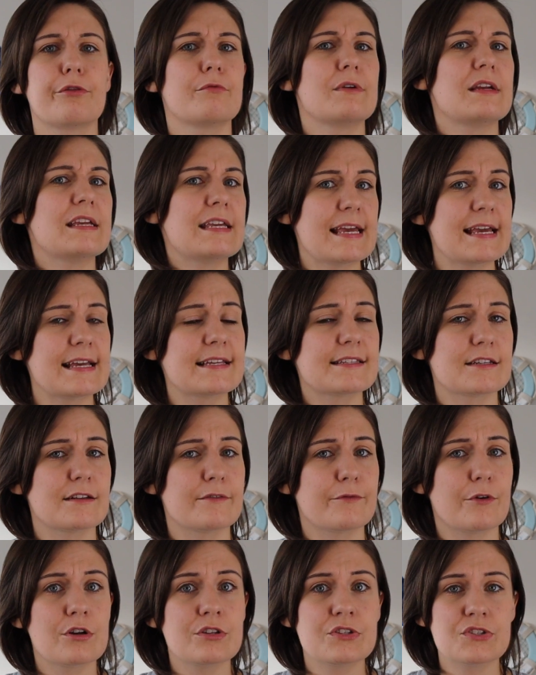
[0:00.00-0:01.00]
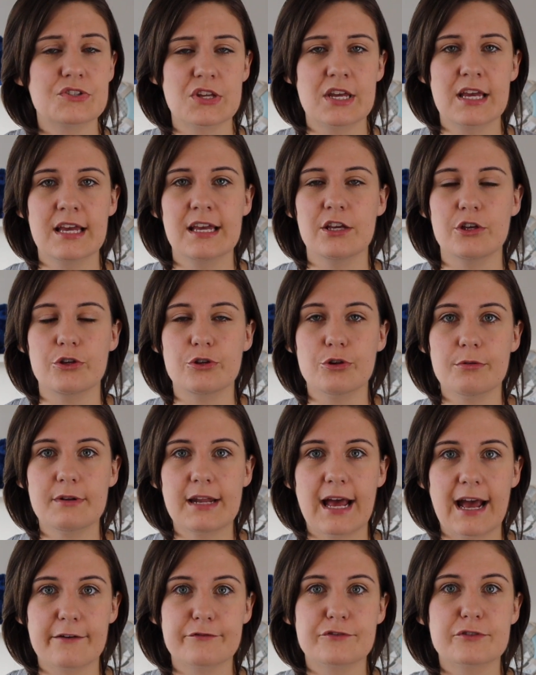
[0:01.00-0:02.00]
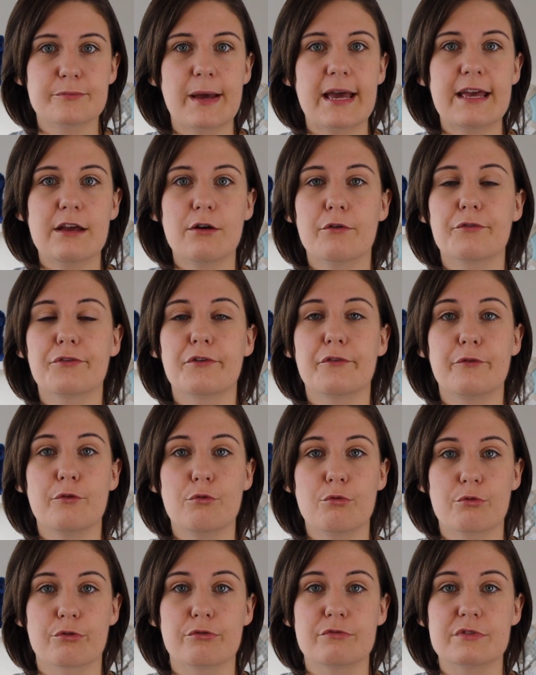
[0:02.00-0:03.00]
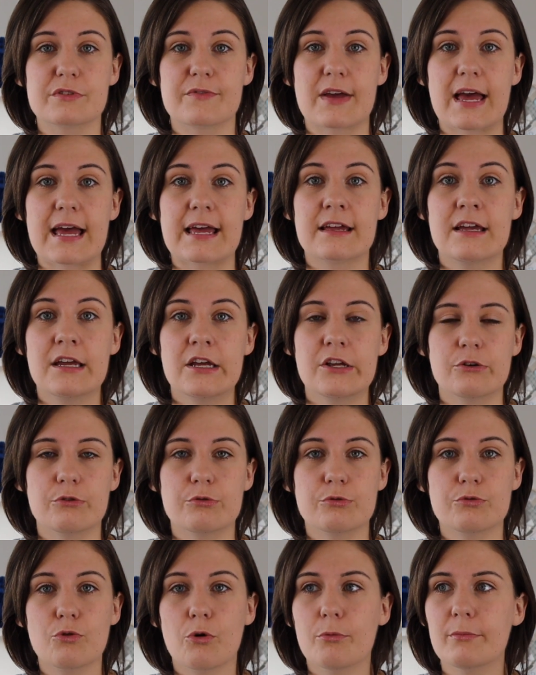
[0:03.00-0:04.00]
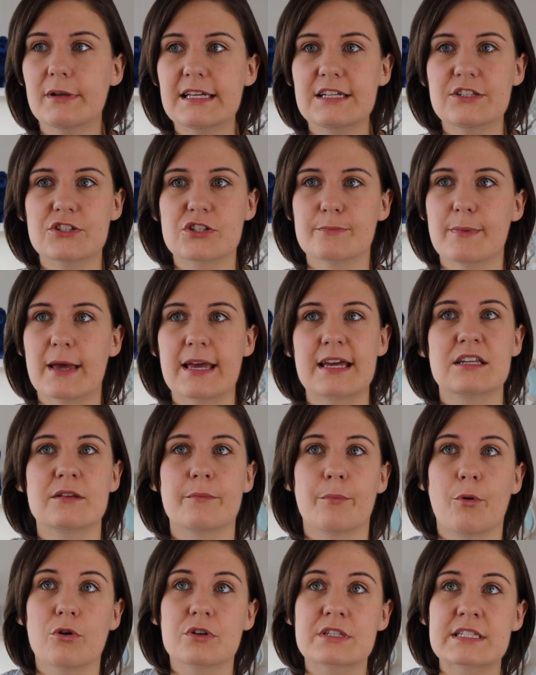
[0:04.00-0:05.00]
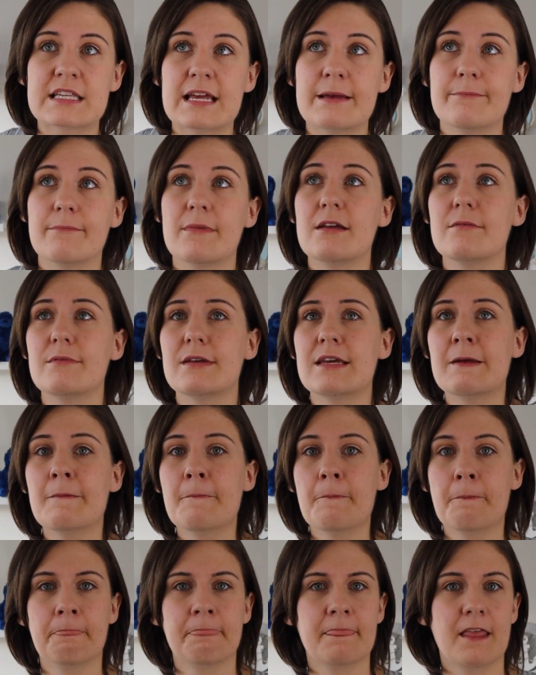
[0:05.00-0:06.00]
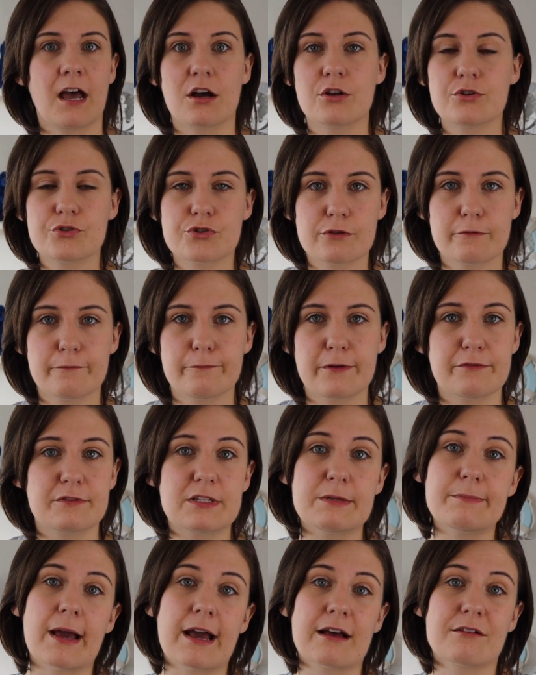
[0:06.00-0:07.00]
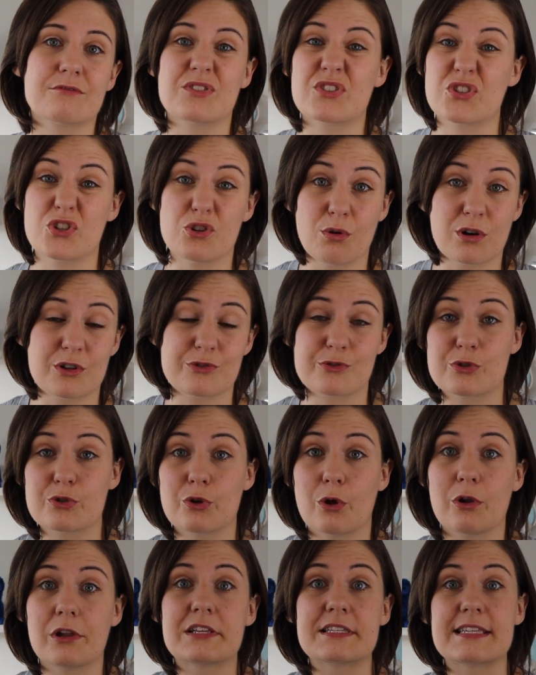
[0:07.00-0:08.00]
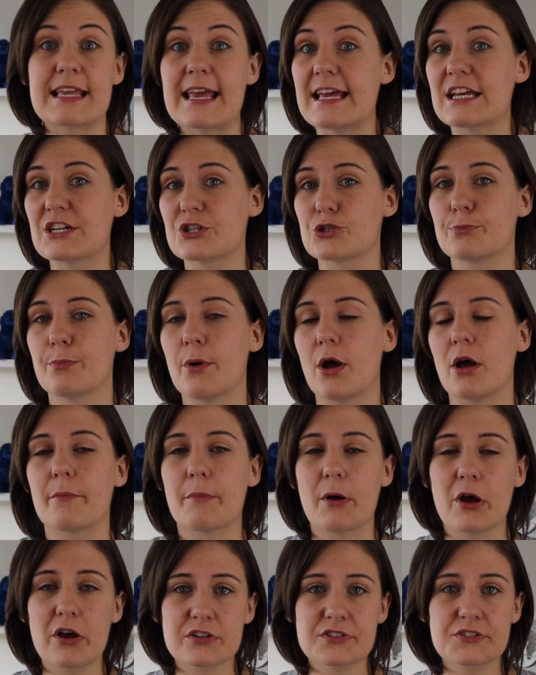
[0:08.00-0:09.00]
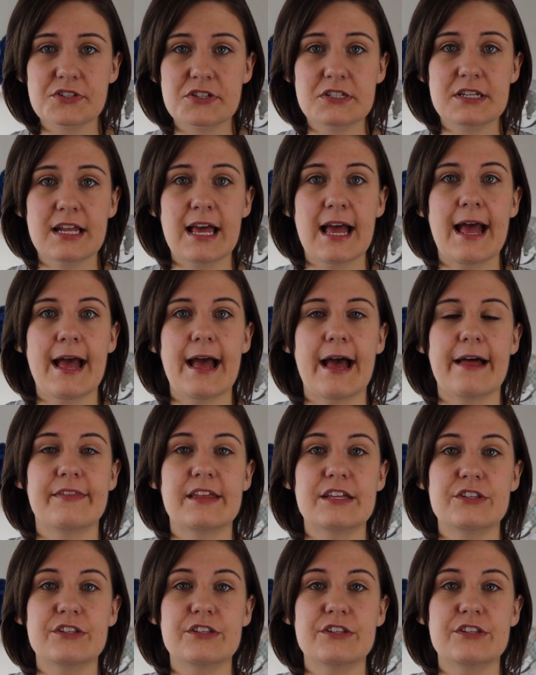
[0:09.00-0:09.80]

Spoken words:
3 years in advance, you don't have to pay off the full cruise fare. You normally just pay a deposit, maybe £150, $200-ish per person, and